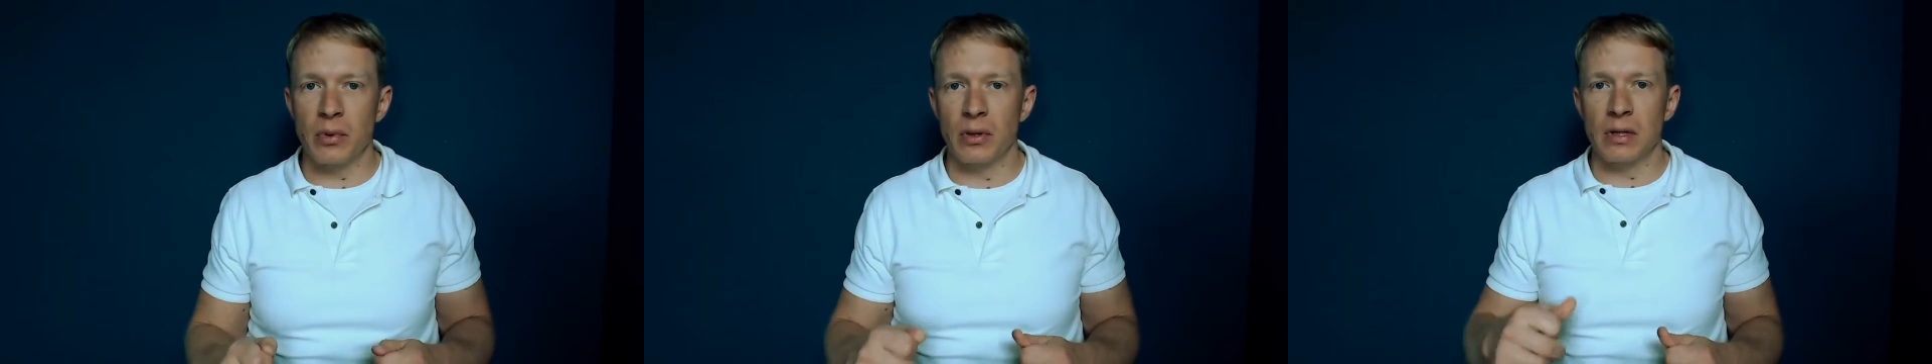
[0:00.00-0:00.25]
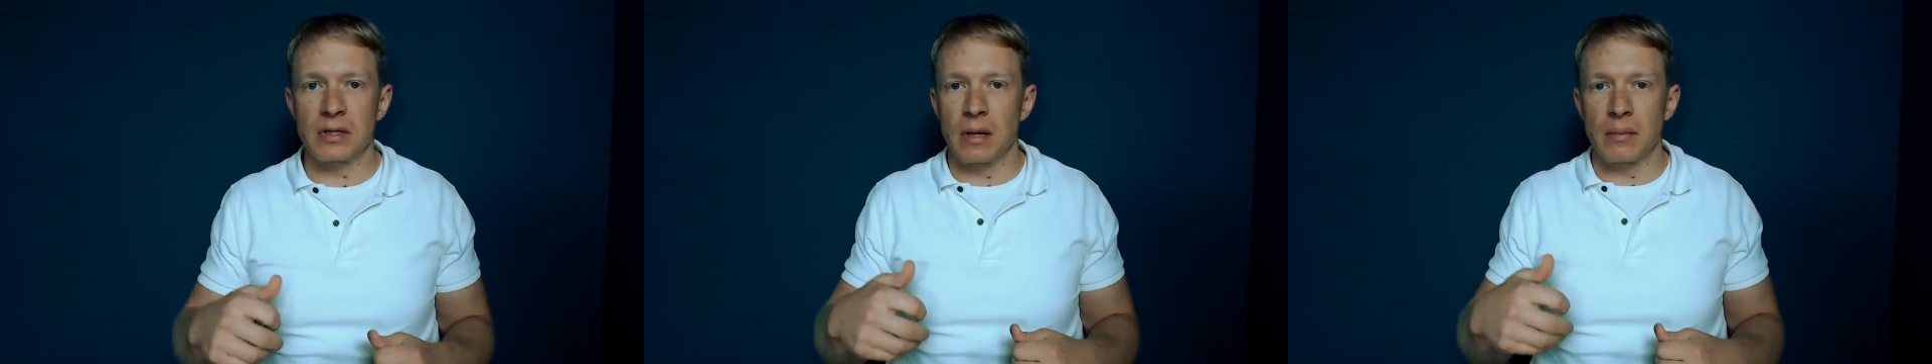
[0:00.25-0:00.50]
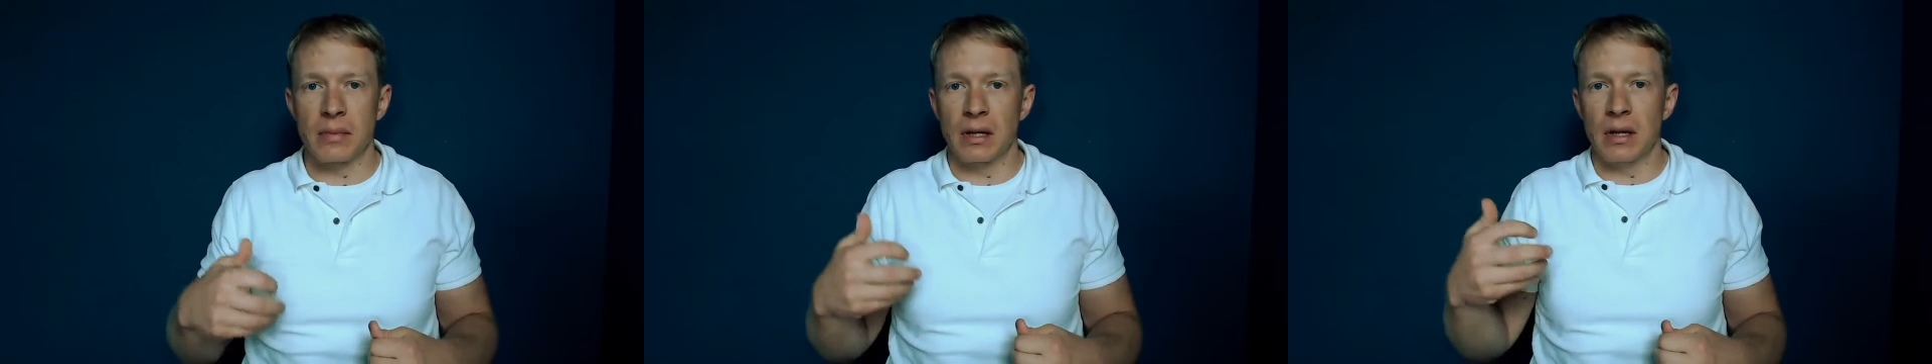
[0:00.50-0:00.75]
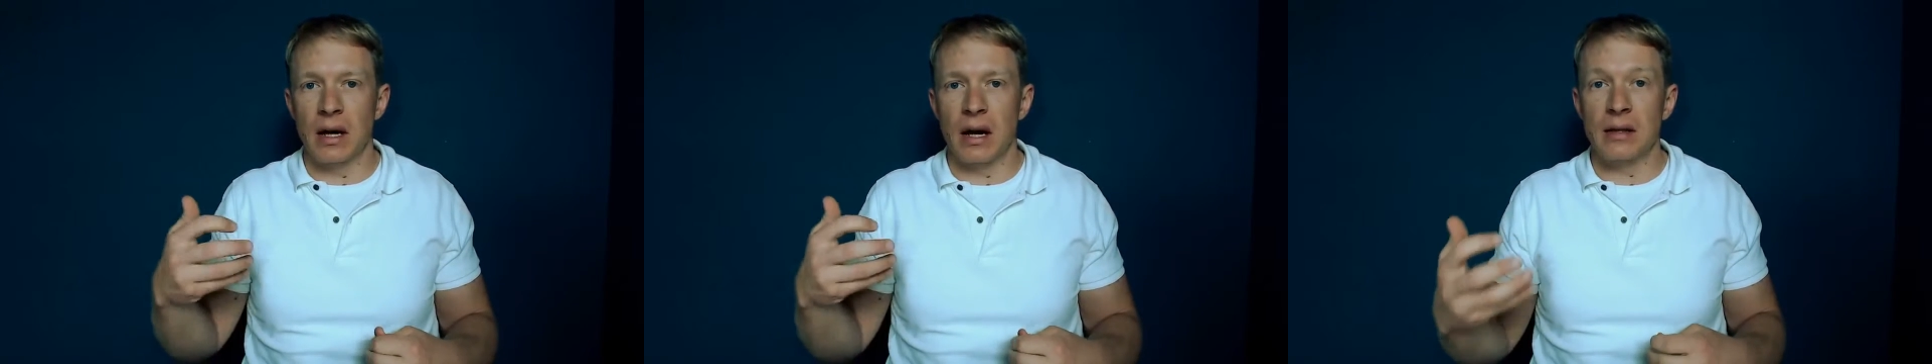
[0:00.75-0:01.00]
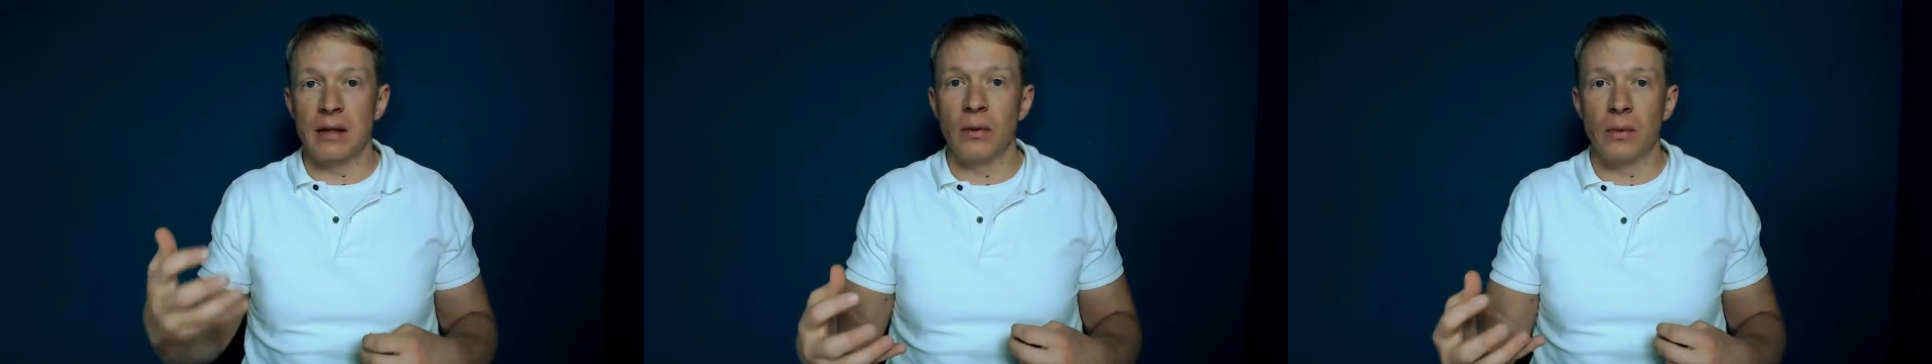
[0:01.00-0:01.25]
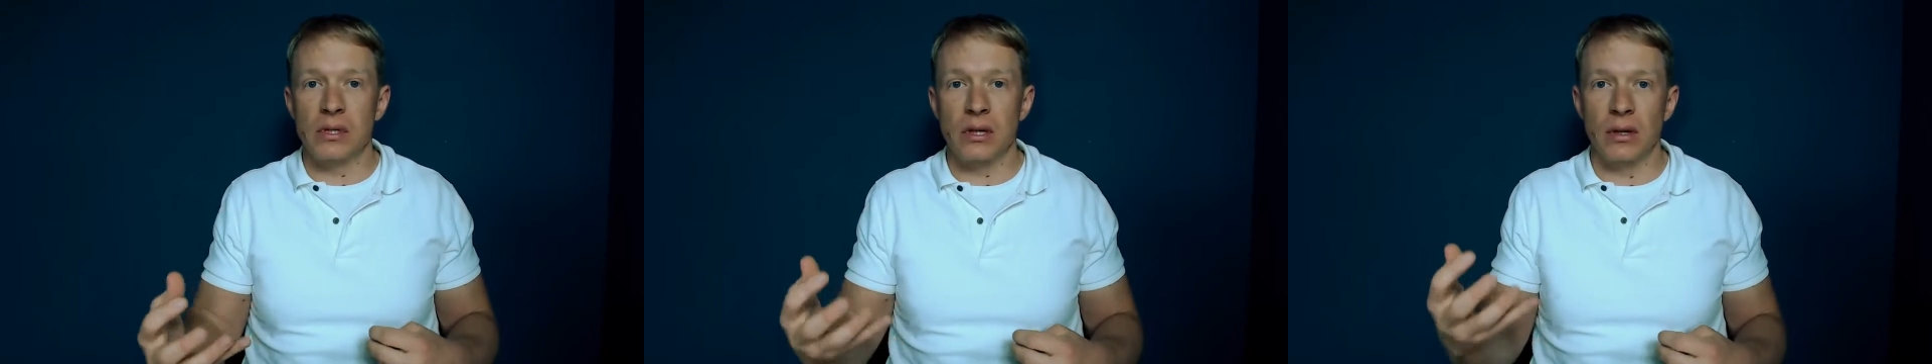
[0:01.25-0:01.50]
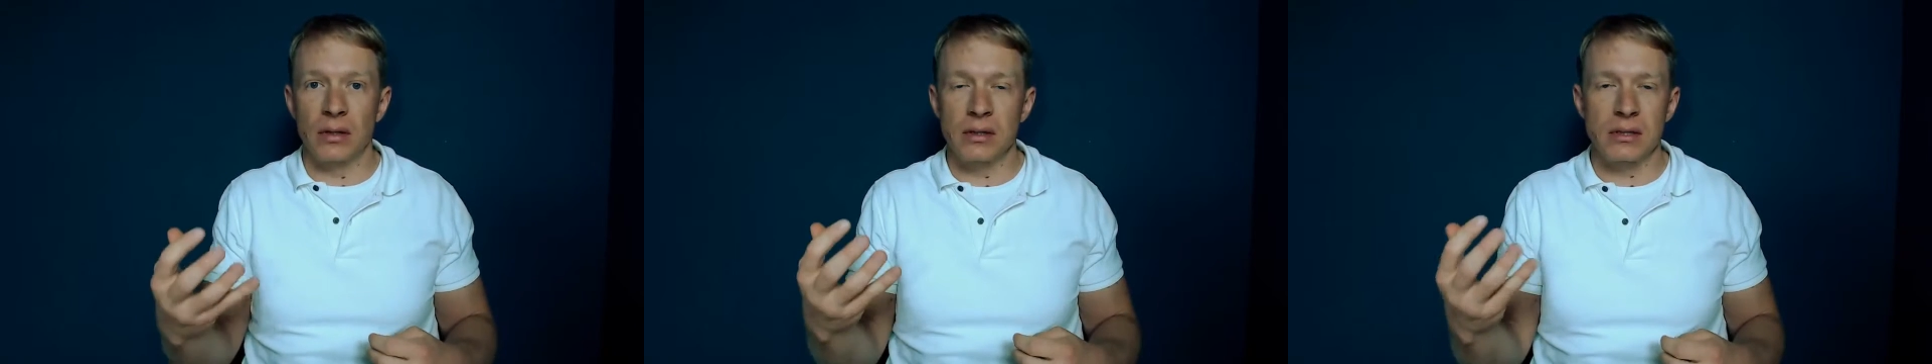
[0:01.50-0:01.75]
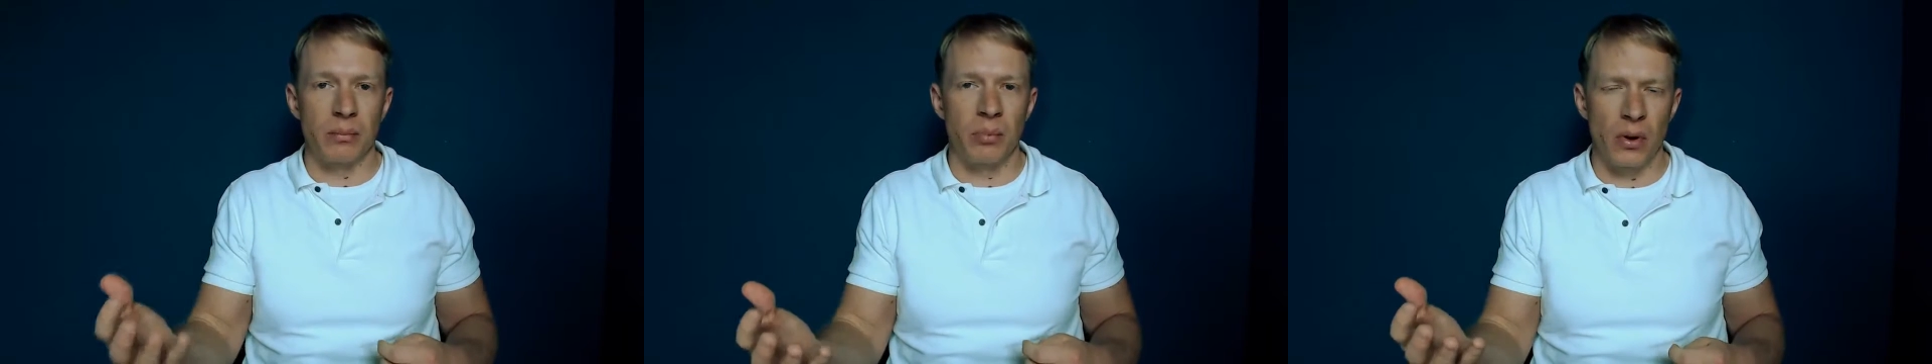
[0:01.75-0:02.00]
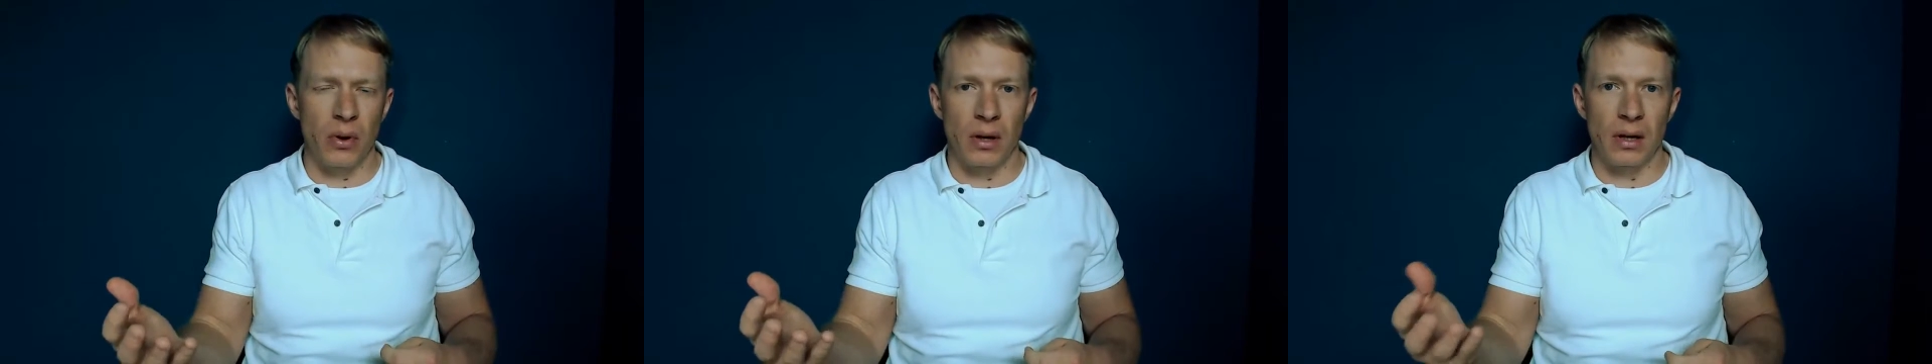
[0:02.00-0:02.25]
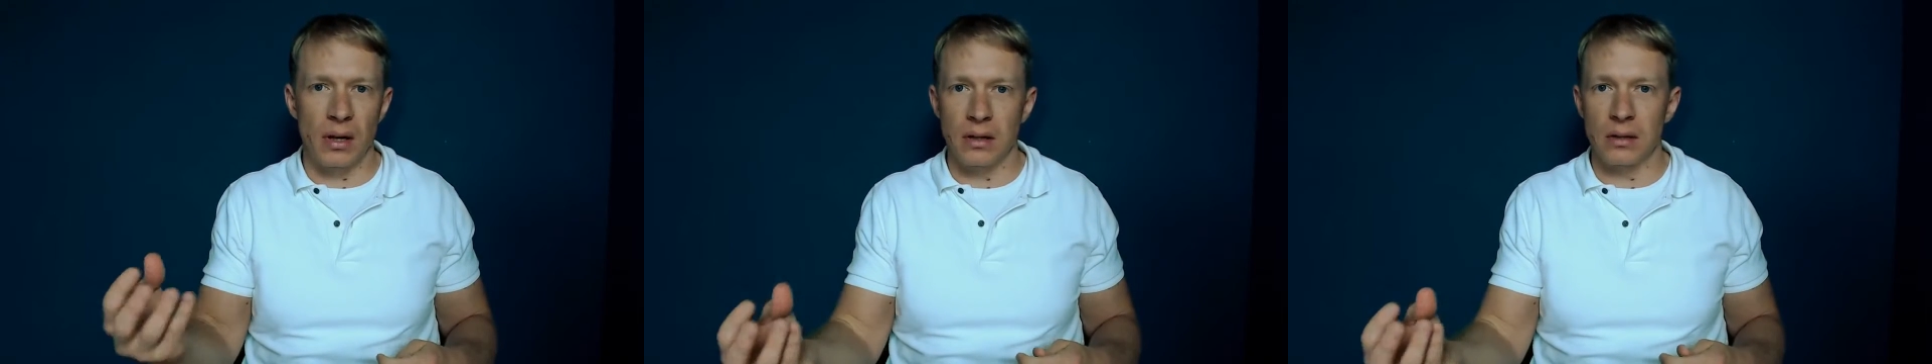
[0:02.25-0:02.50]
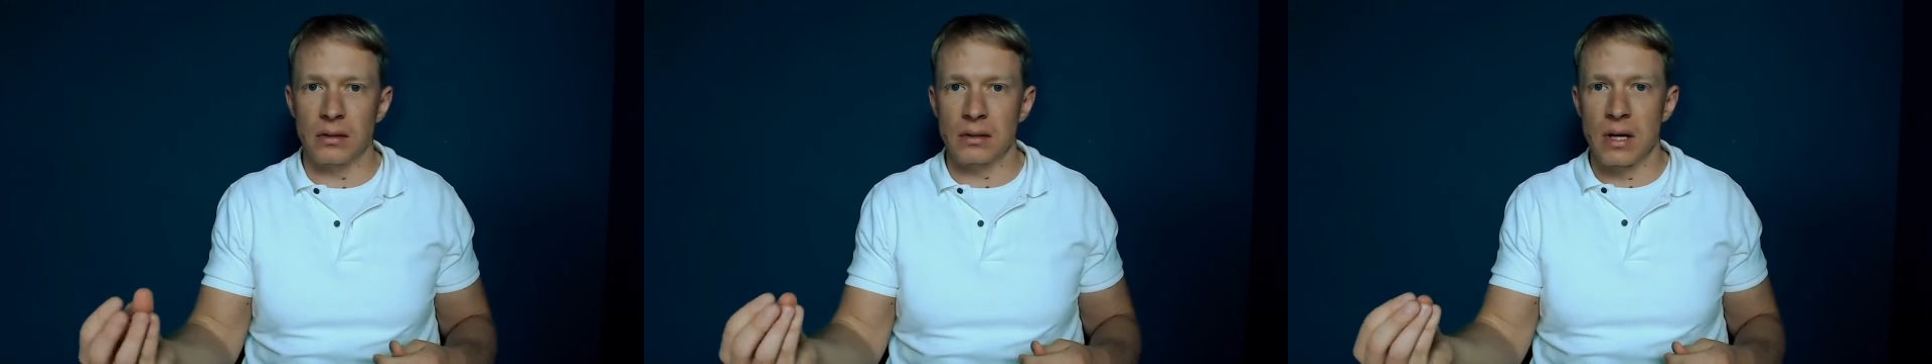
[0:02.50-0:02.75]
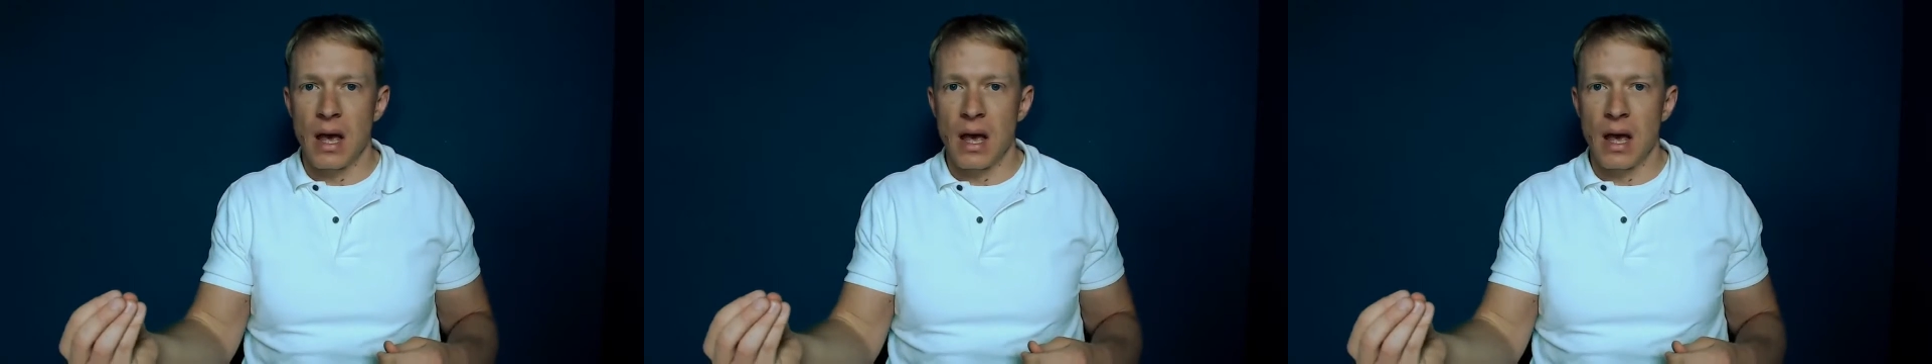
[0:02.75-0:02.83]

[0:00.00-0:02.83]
and it's something that I think we should only support in others,